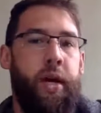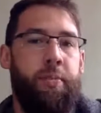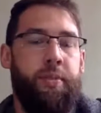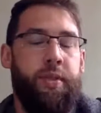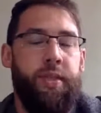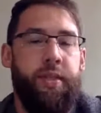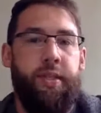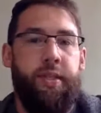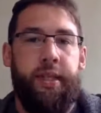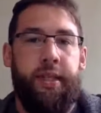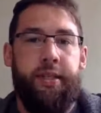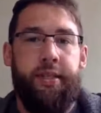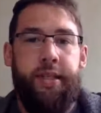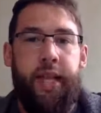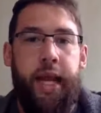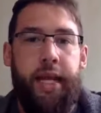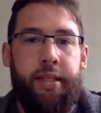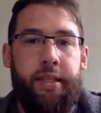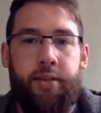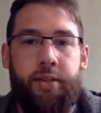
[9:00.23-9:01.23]

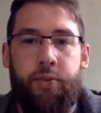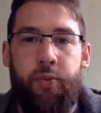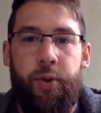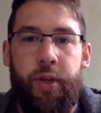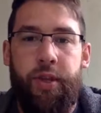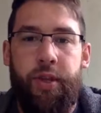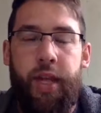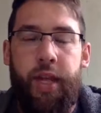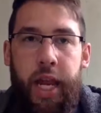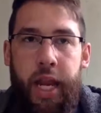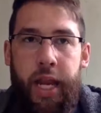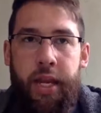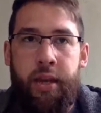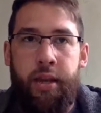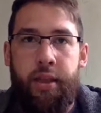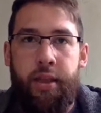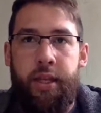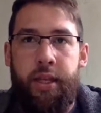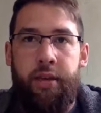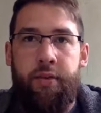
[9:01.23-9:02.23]
success
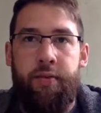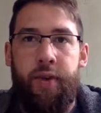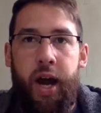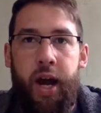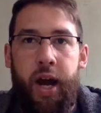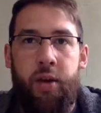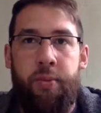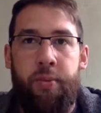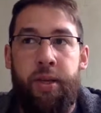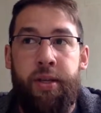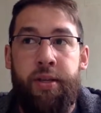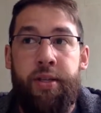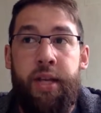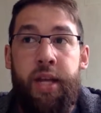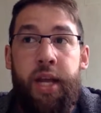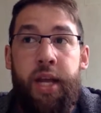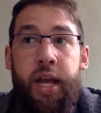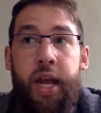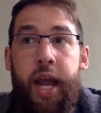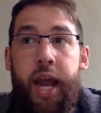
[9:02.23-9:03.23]
within the environment.
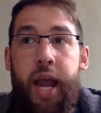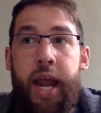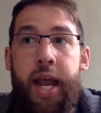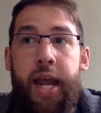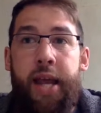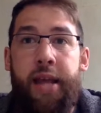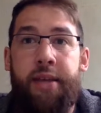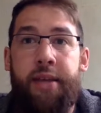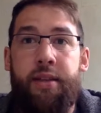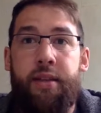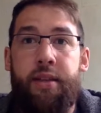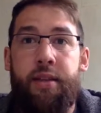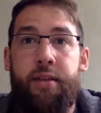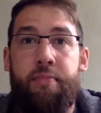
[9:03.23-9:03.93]
And the